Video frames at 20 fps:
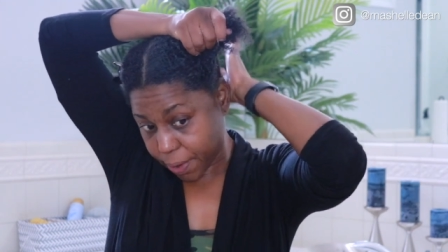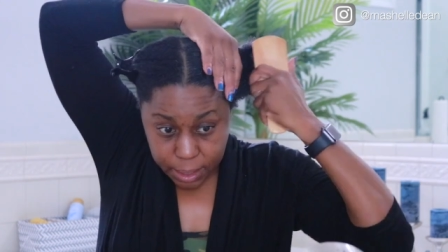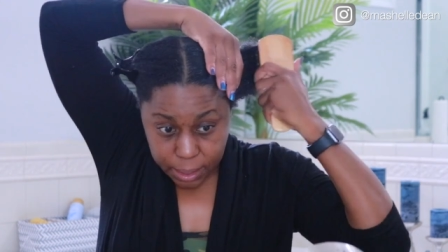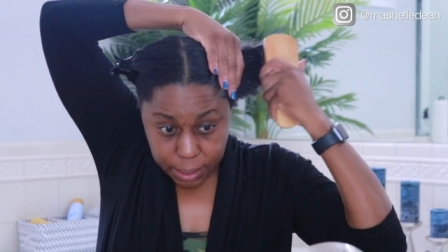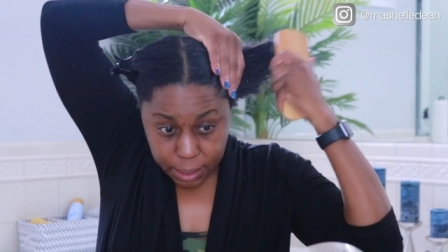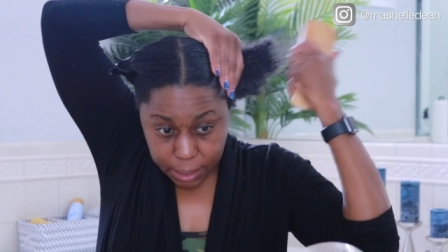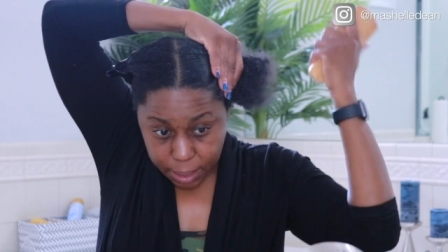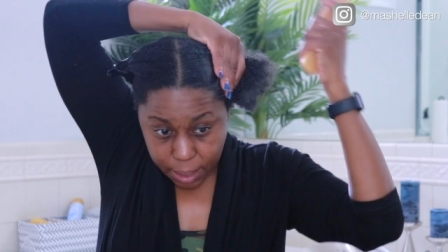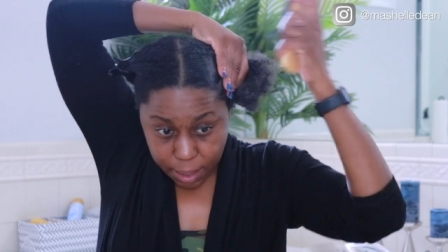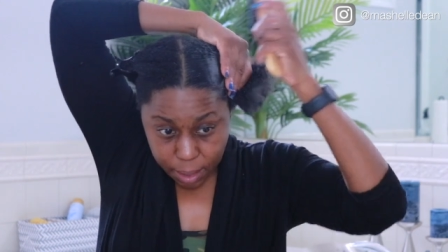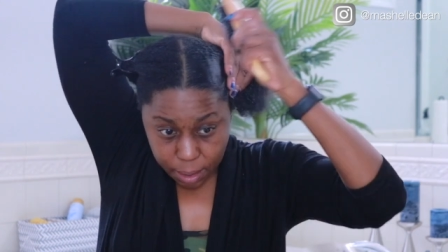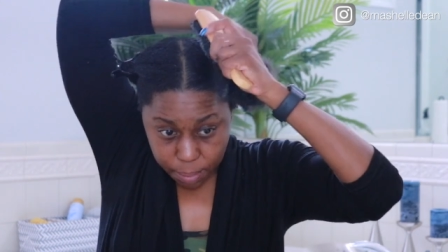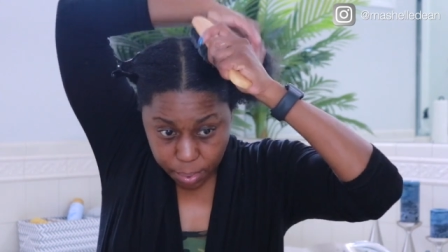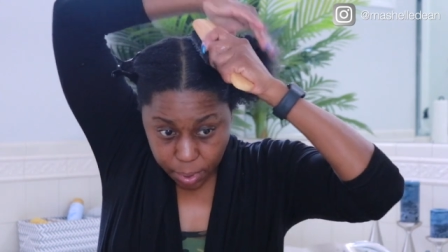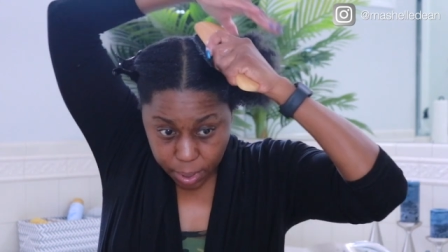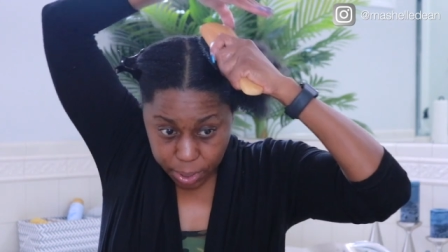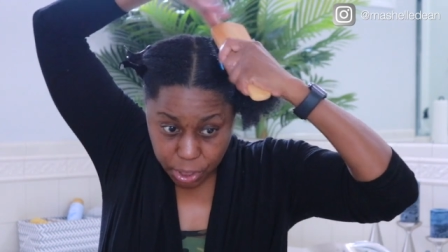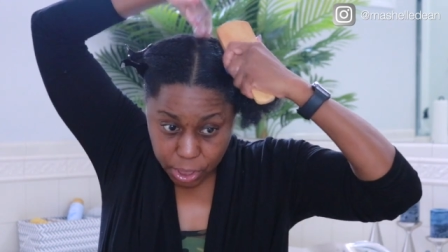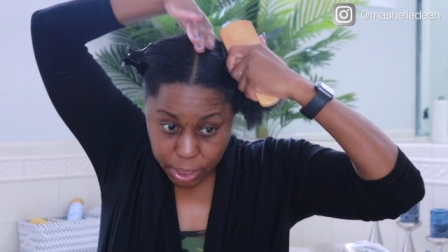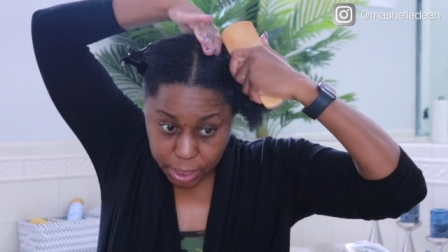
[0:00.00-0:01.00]
Just gonna
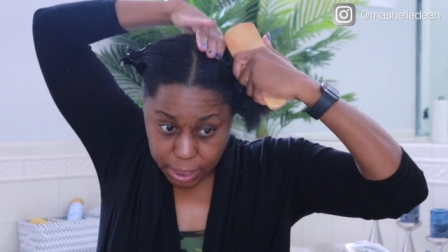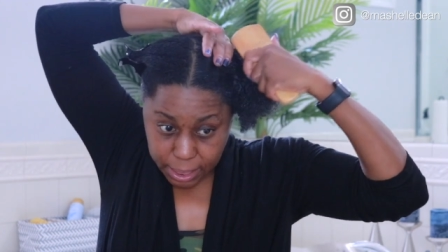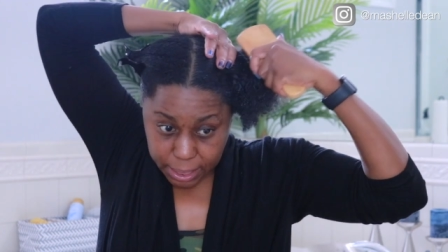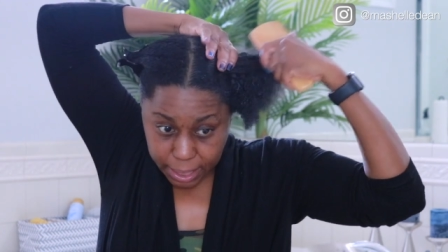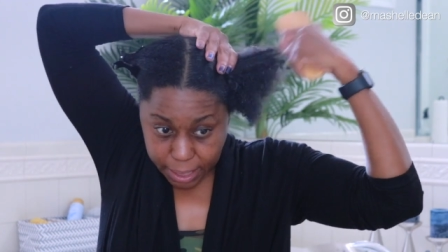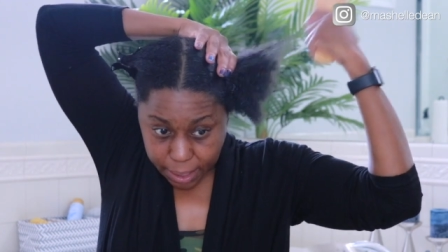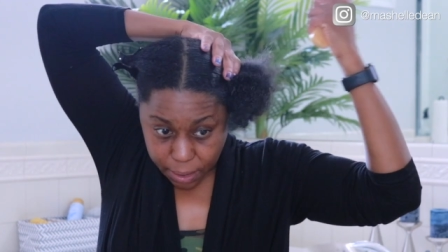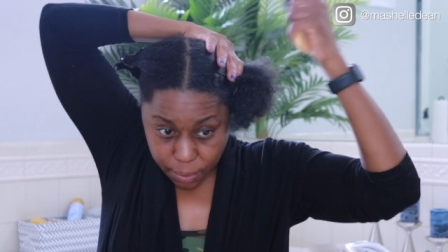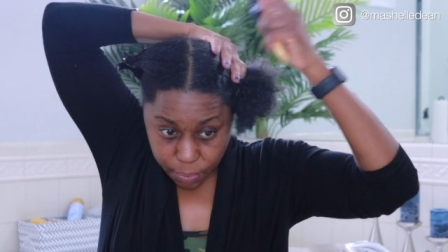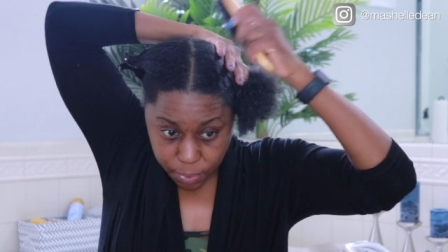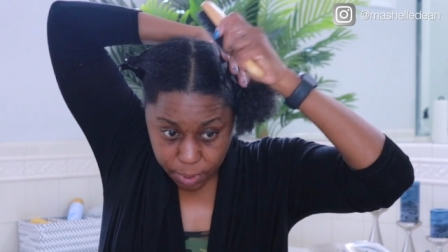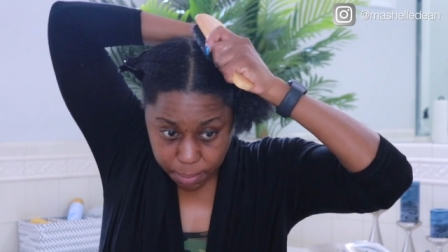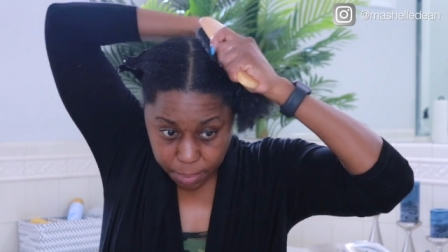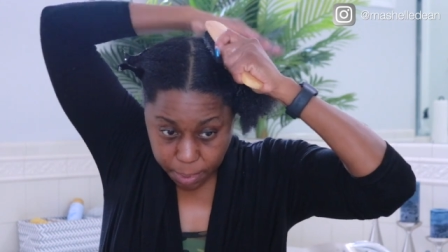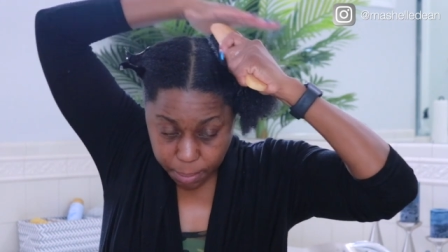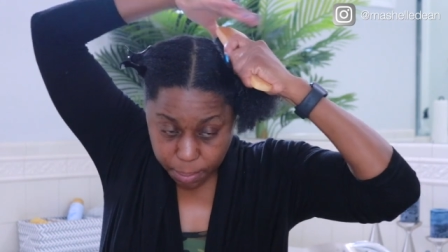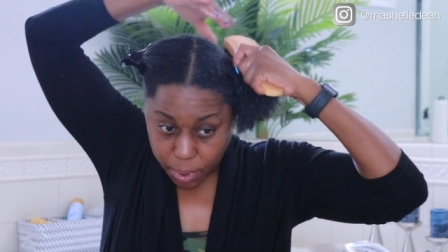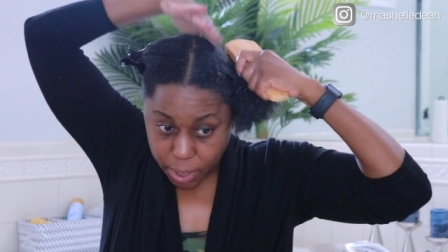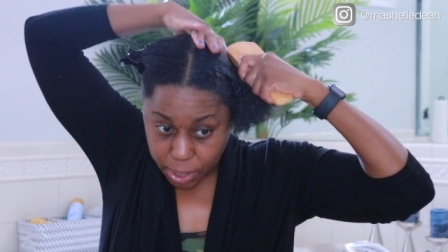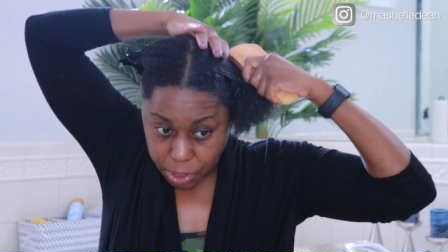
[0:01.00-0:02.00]
brush it down with
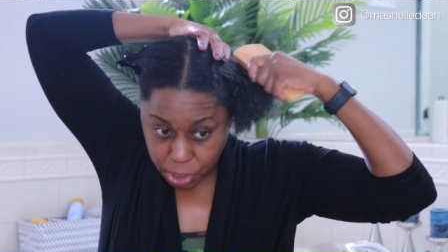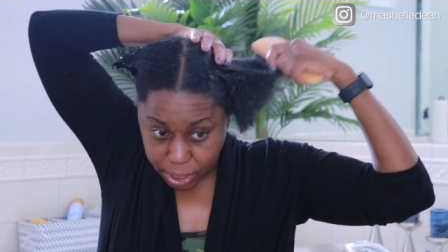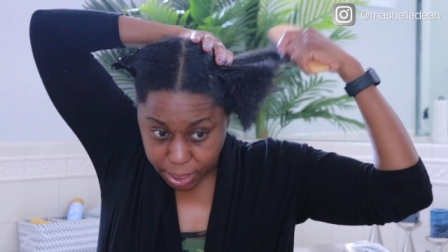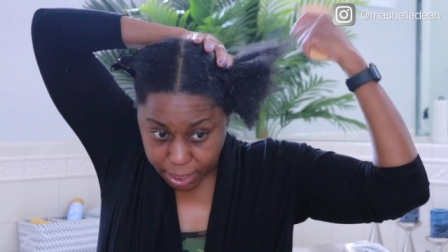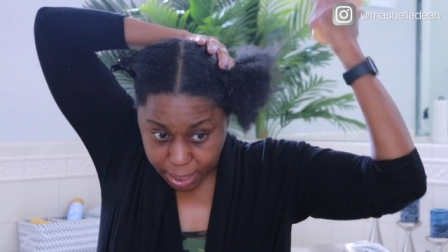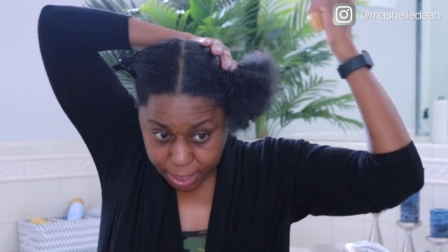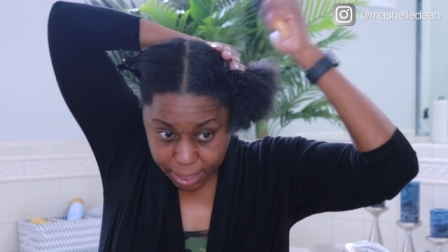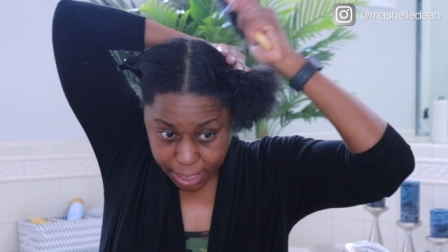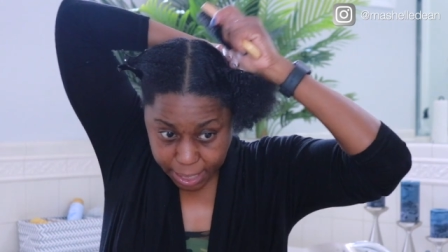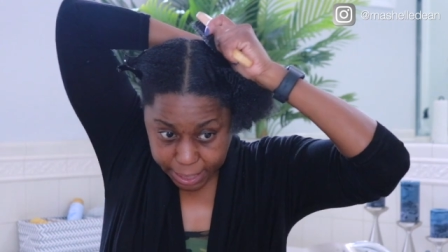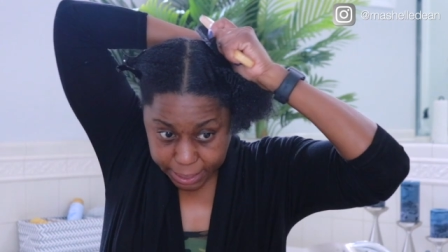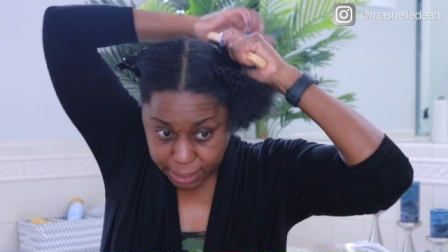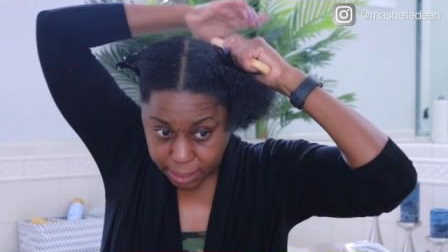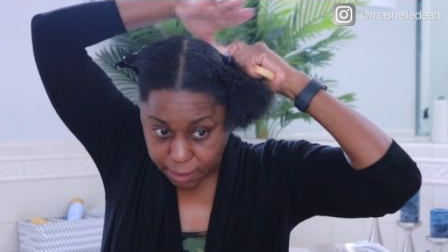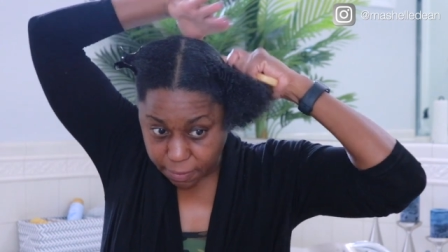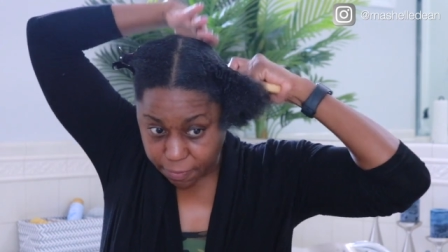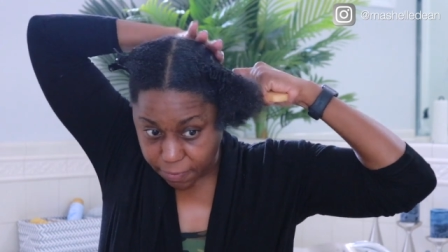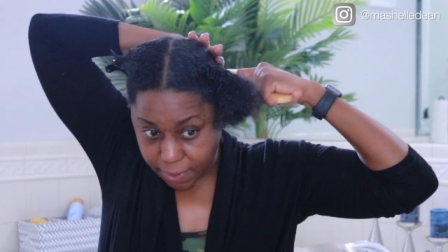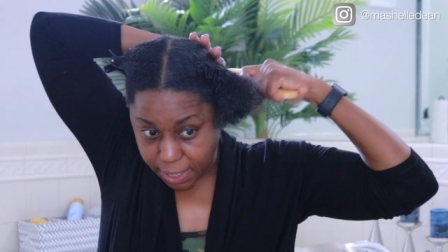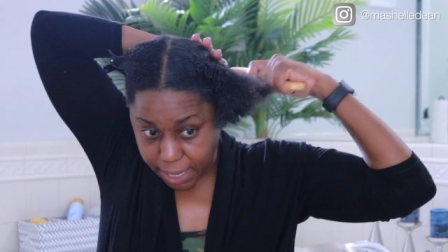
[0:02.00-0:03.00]
my brush, get it nice
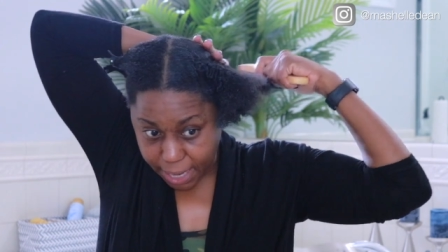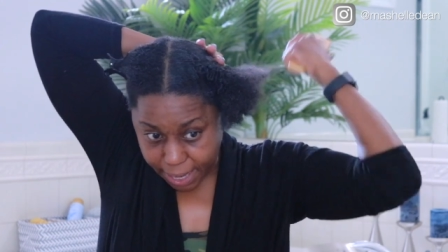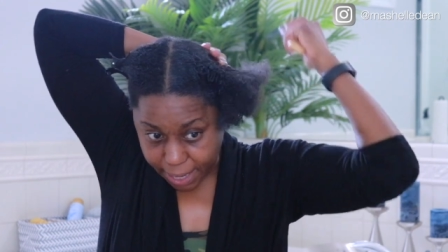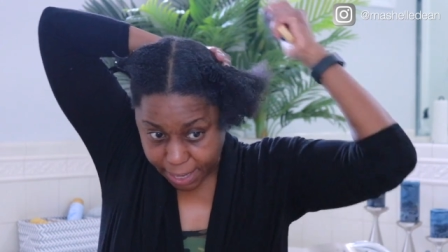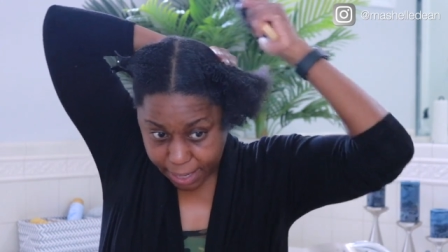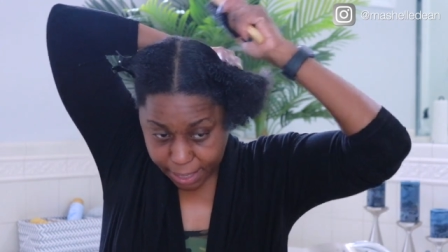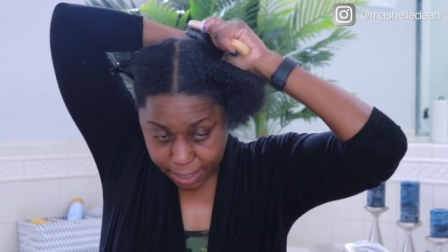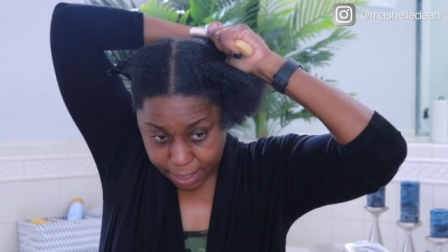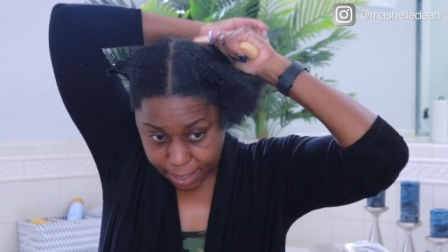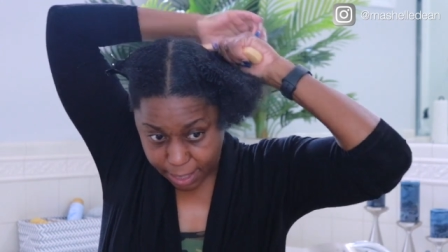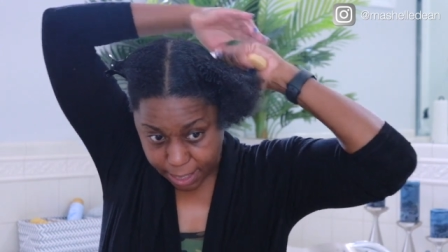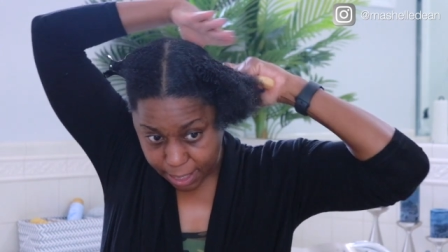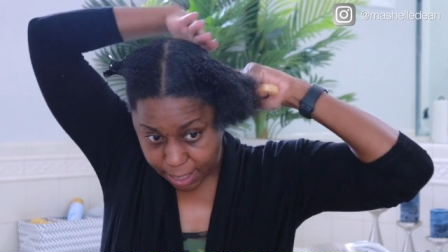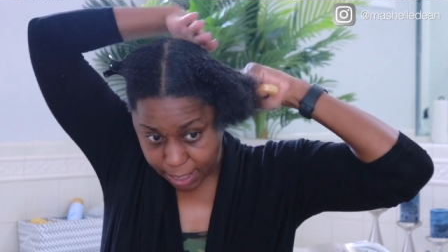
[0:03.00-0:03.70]
and flat.